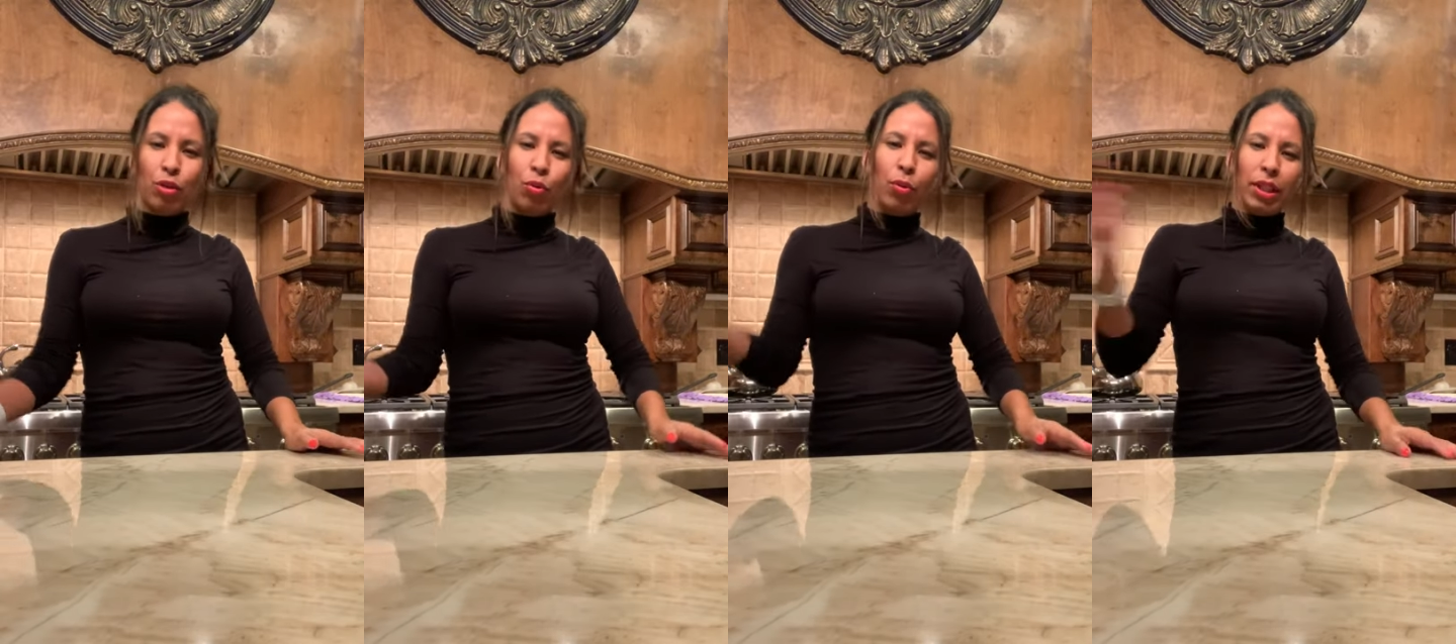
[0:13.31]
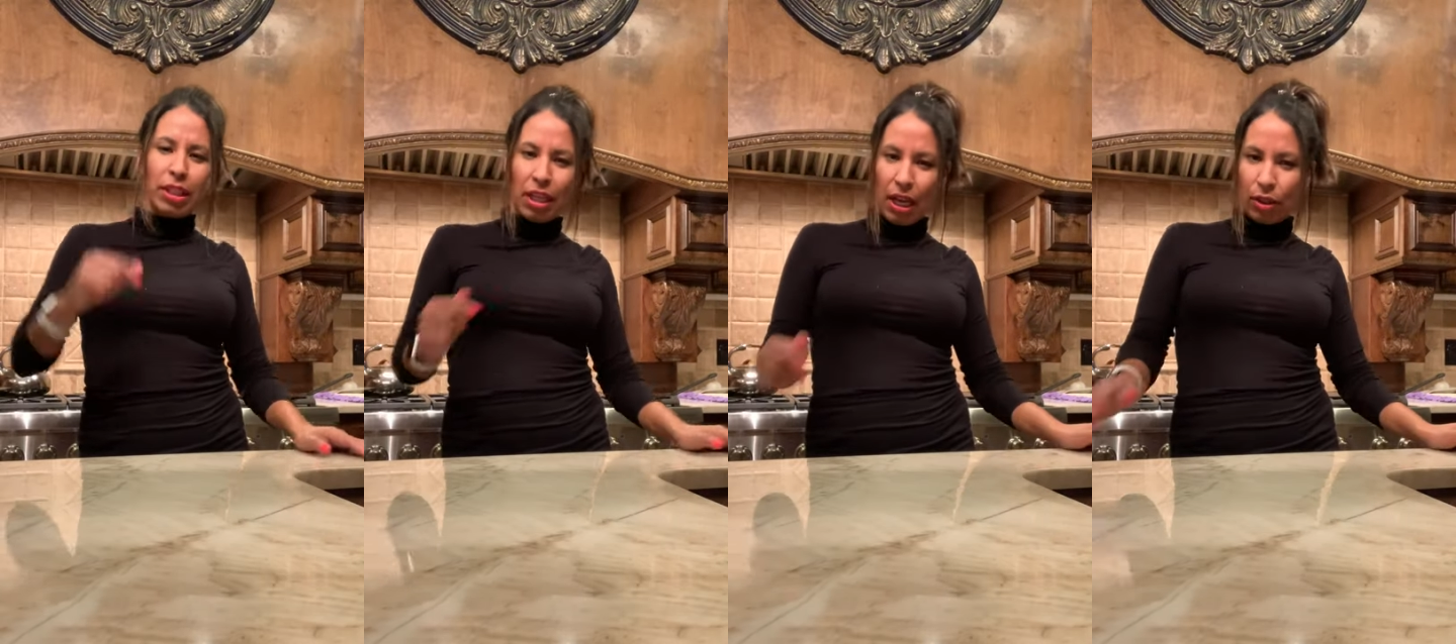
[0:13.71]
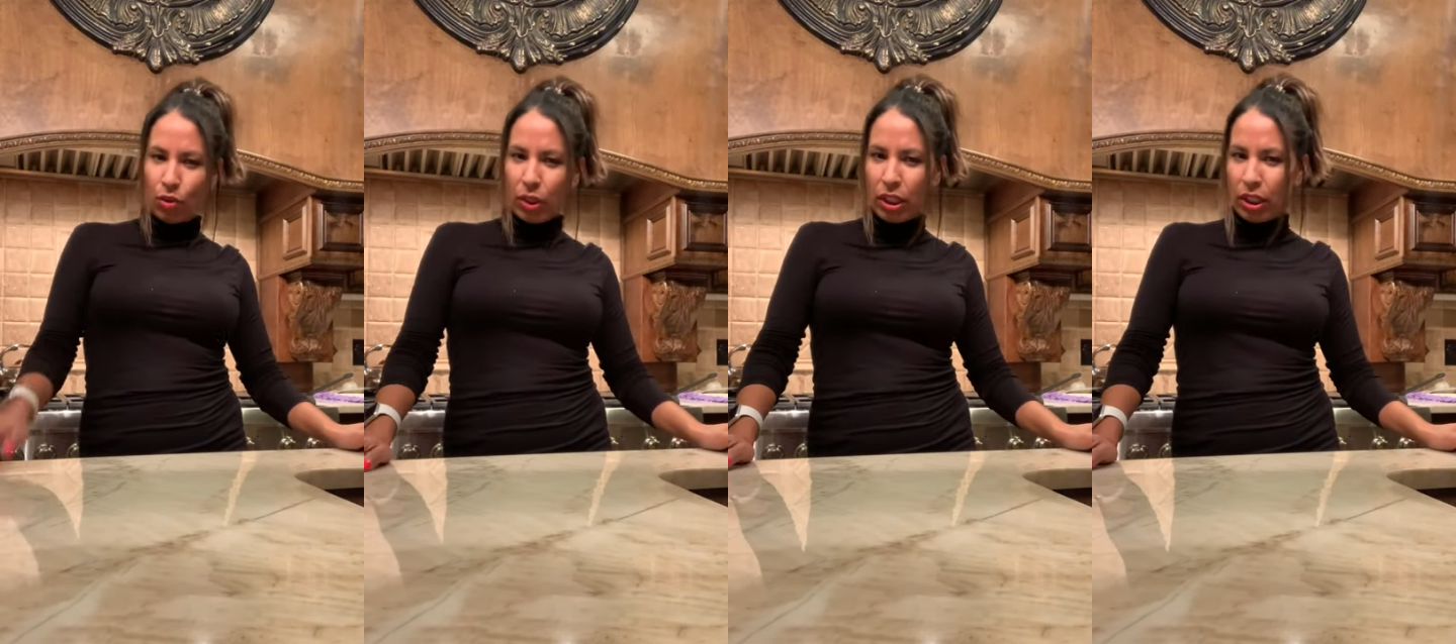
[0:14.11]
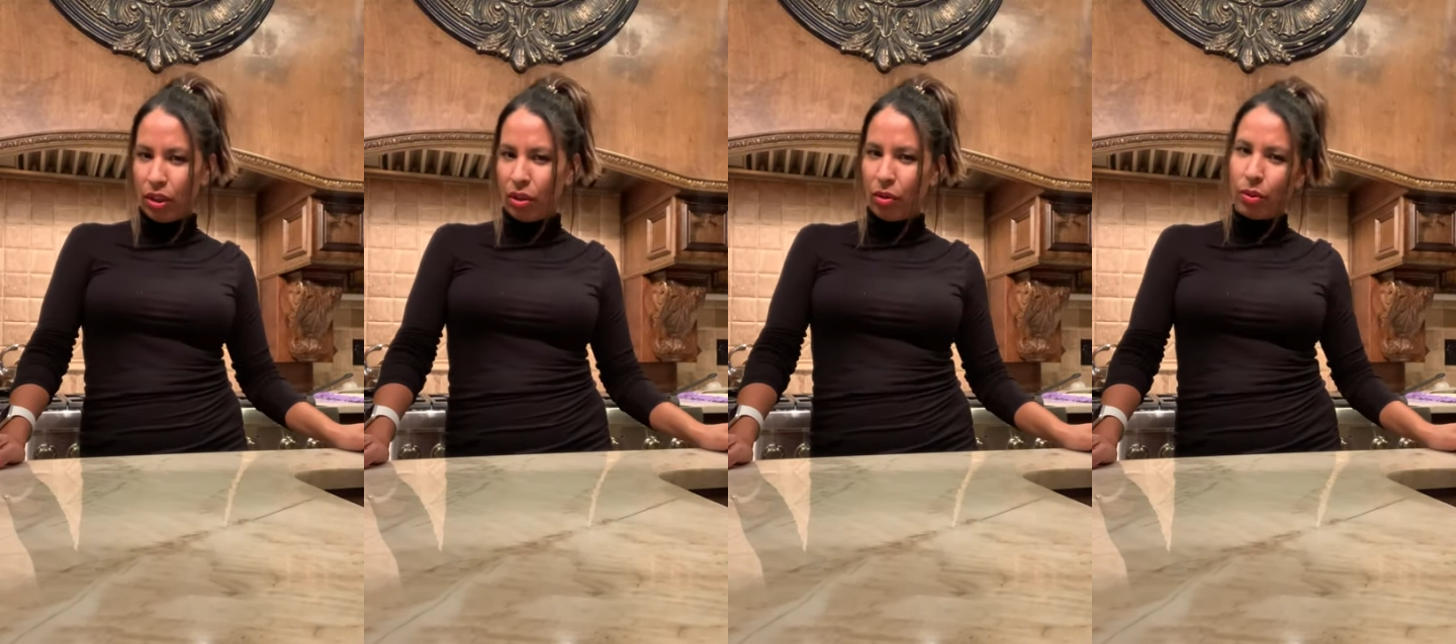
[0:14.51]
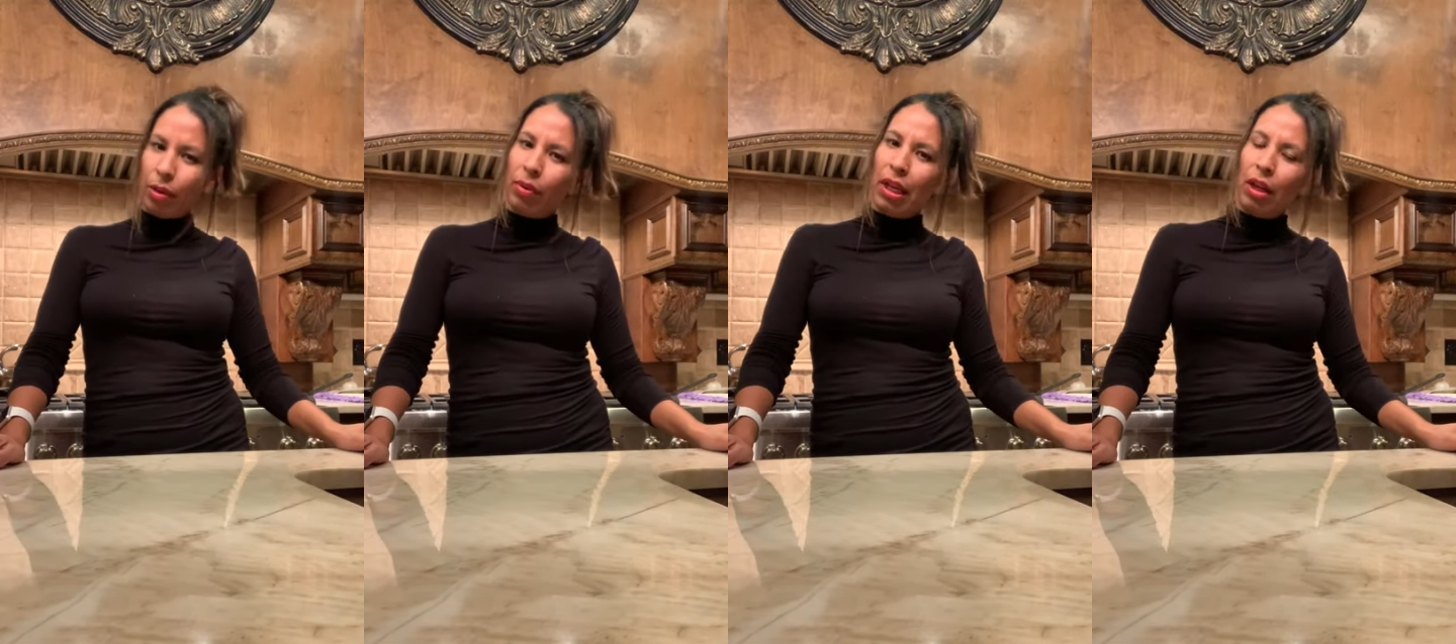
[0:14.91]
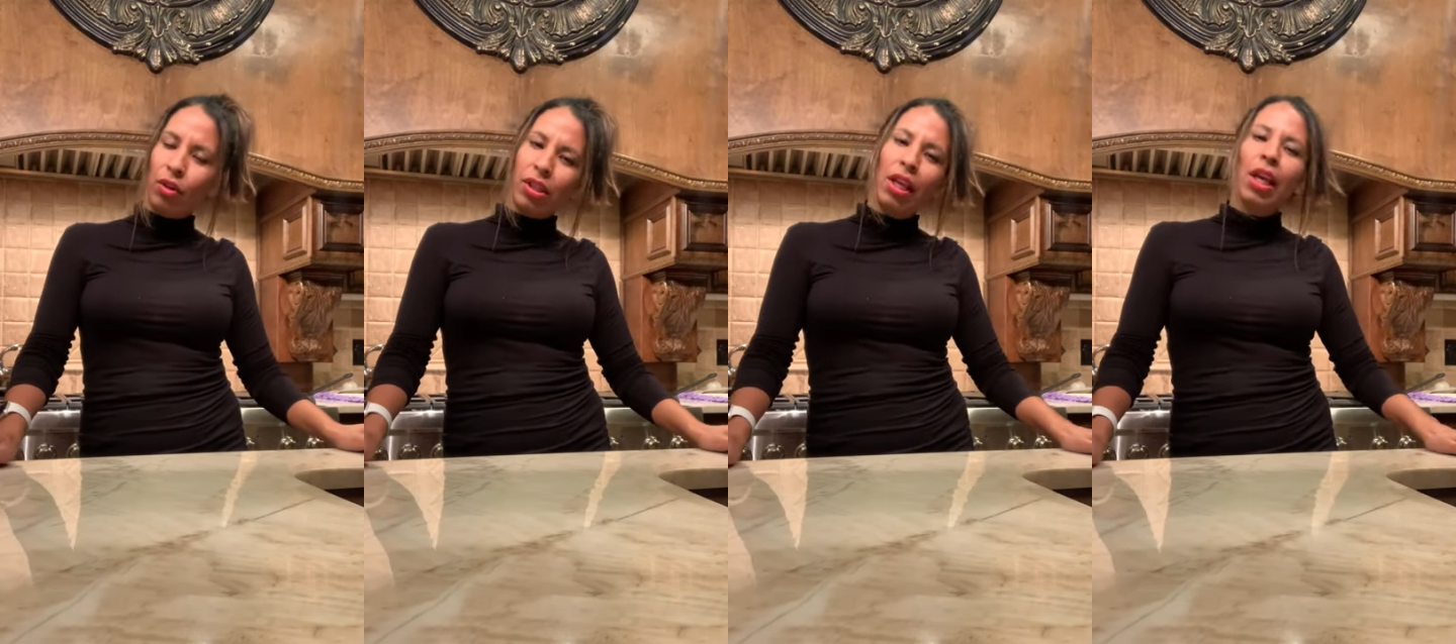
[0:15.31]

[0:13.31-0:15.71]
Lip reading: so instead I switched it to something else.